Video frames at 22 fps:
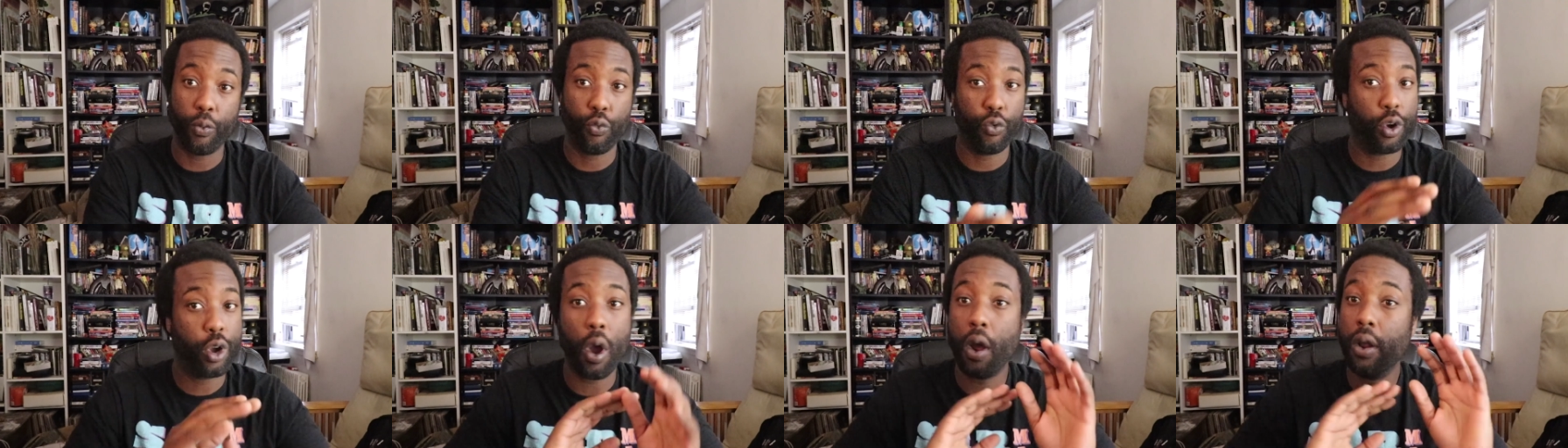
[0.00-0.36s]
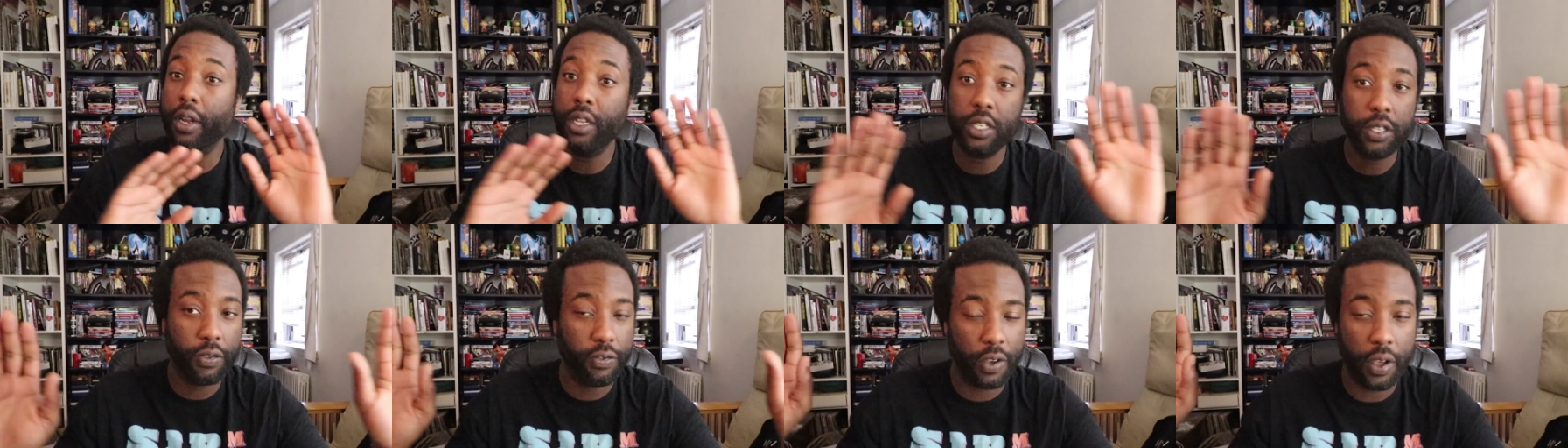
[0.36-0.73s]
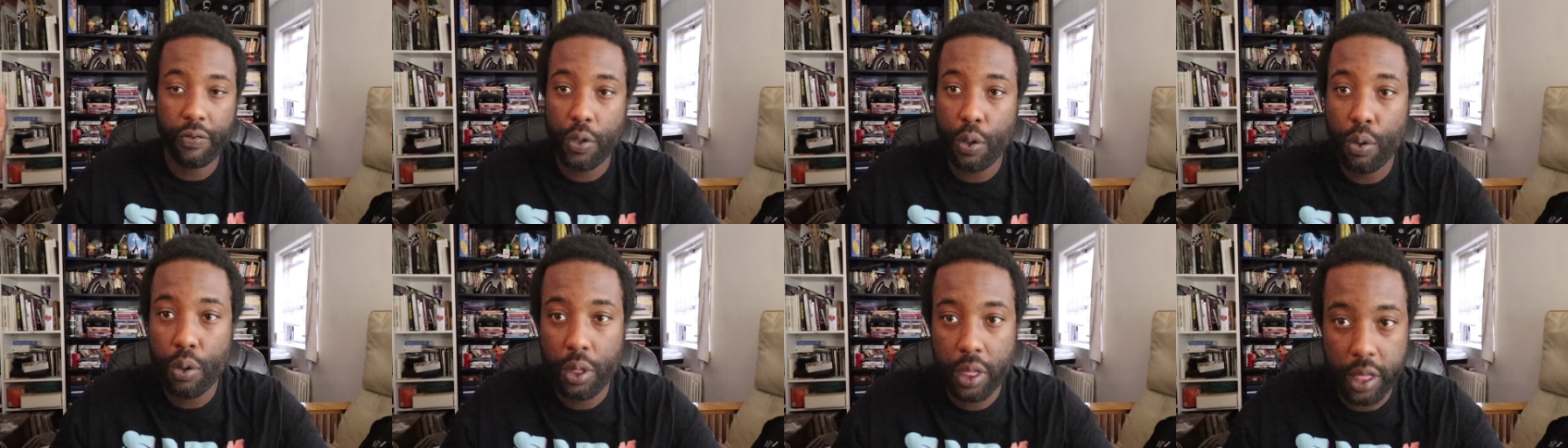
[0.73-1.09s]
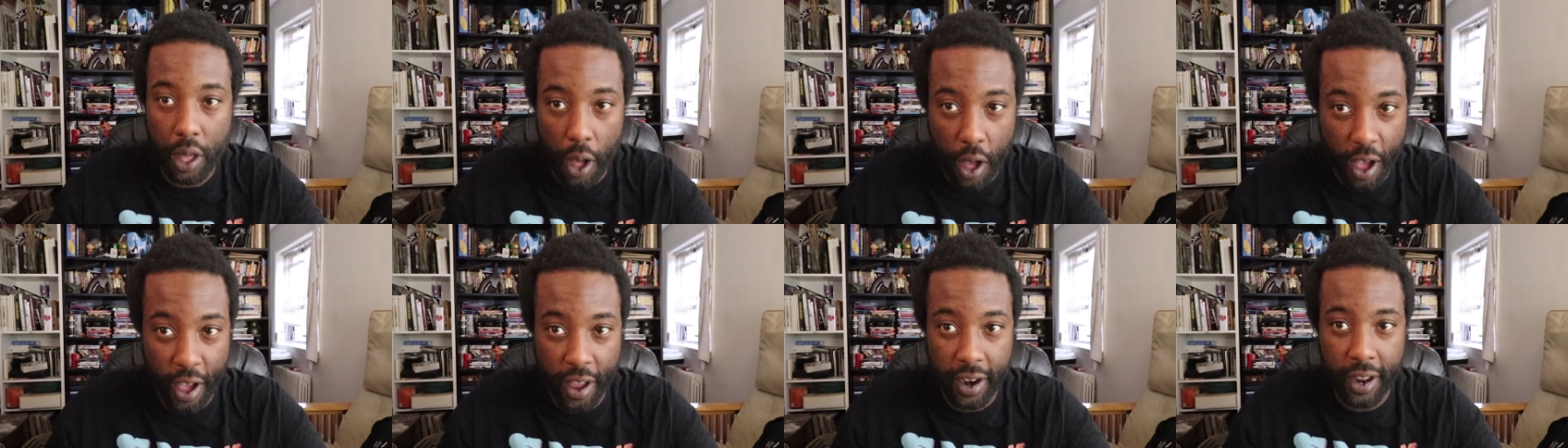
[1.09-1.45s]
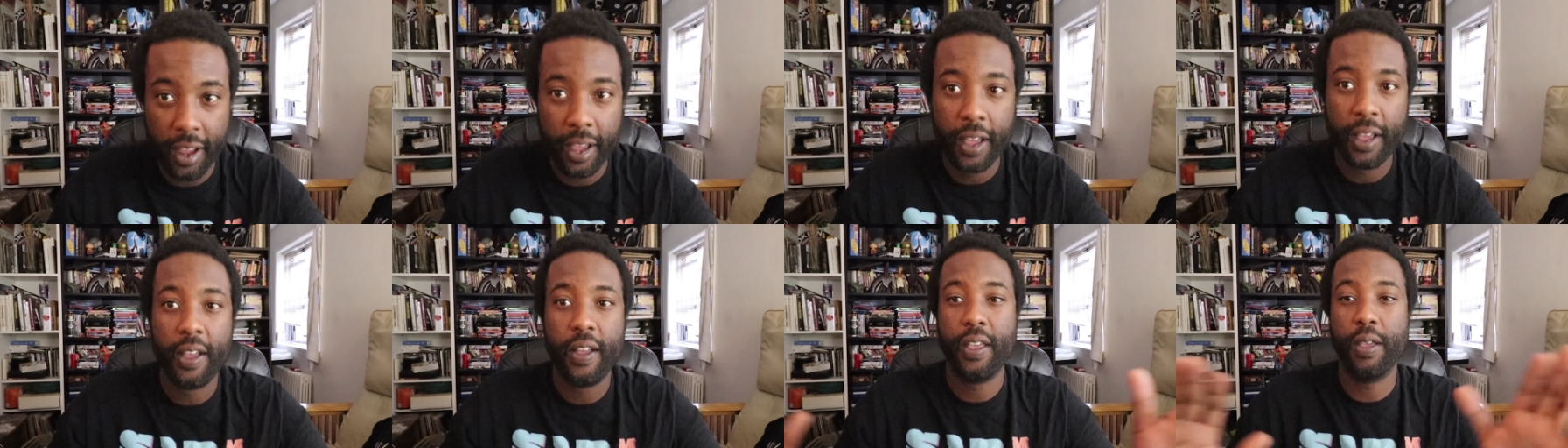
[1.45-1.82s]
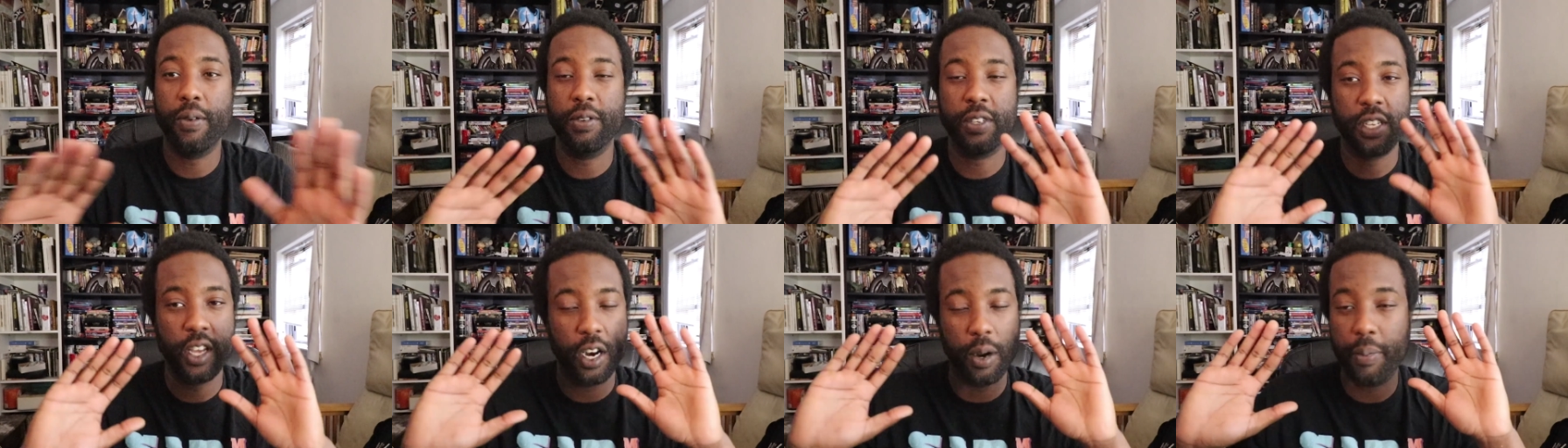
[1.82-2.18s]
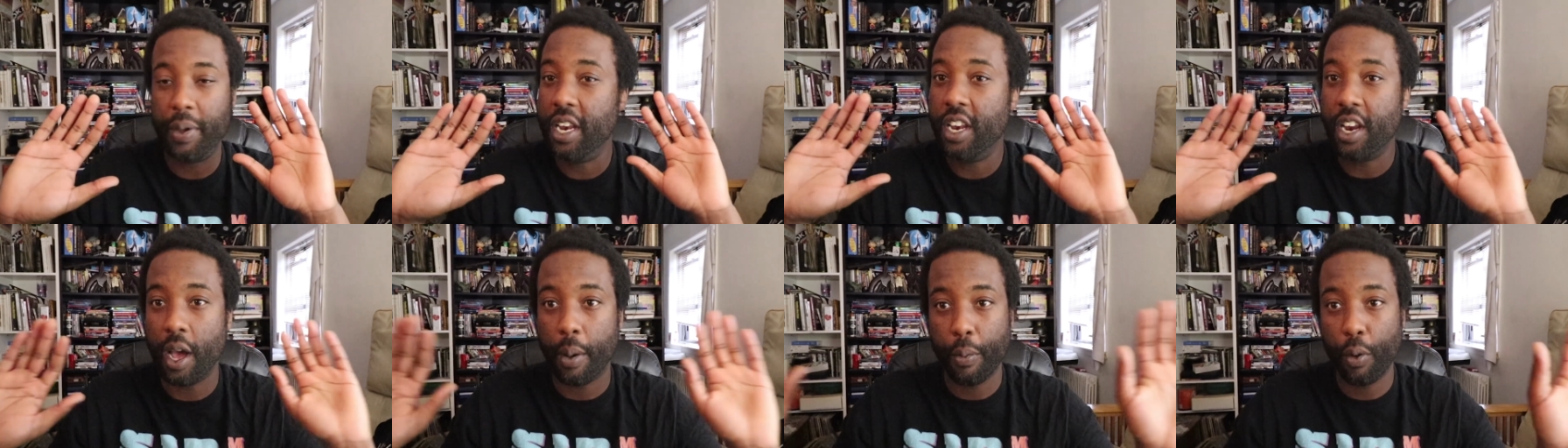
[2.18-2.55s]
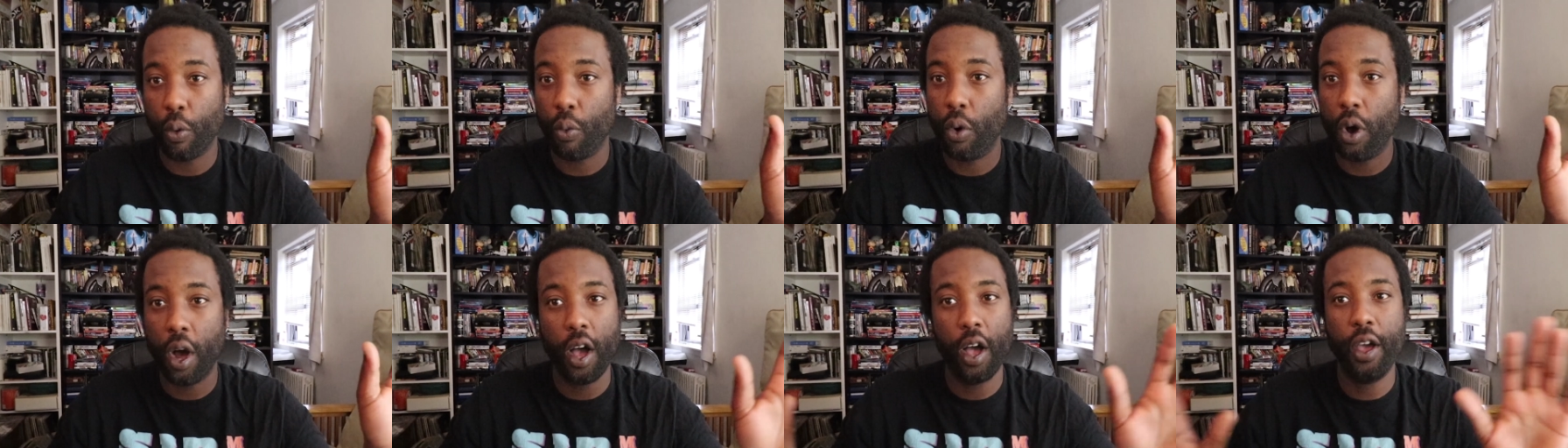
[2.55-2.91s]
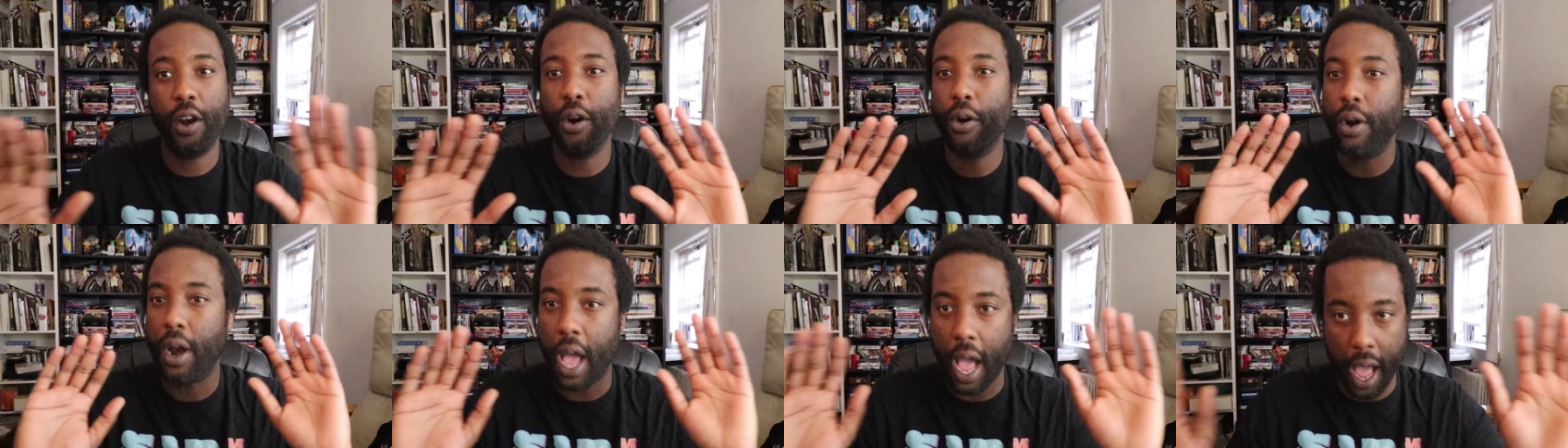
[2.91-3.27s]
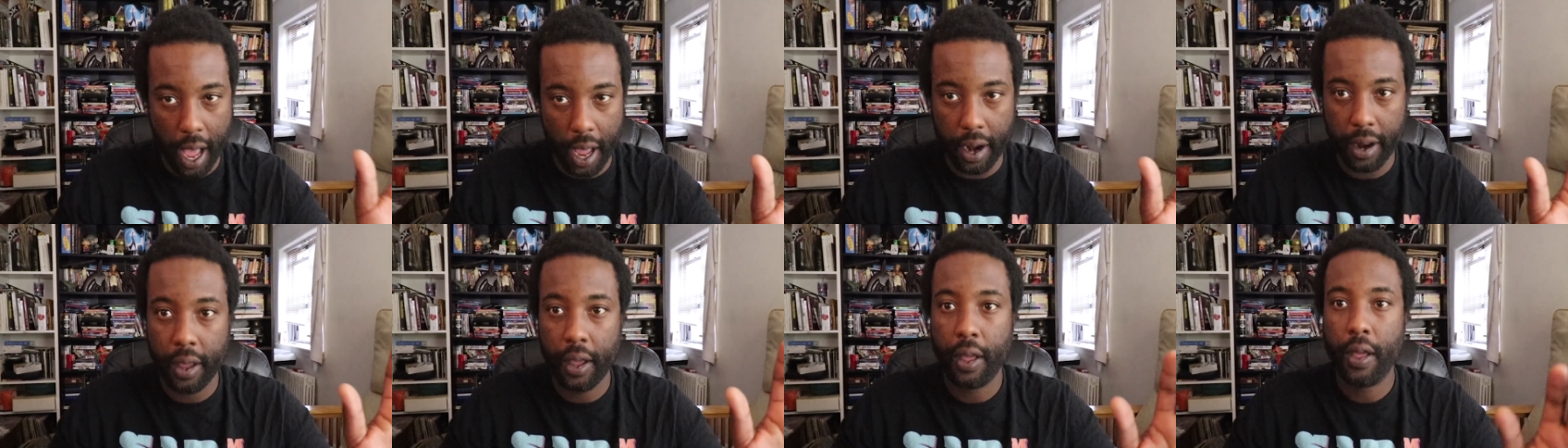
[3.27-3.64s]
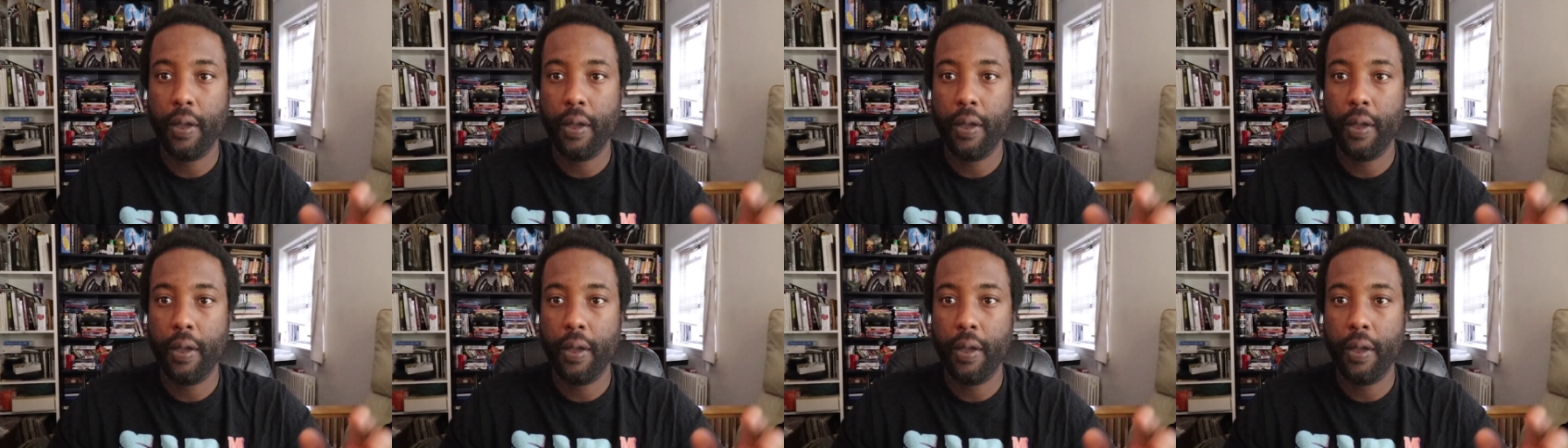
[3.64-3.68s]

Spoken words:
Regardless of if you thought he was going to be #1 or not,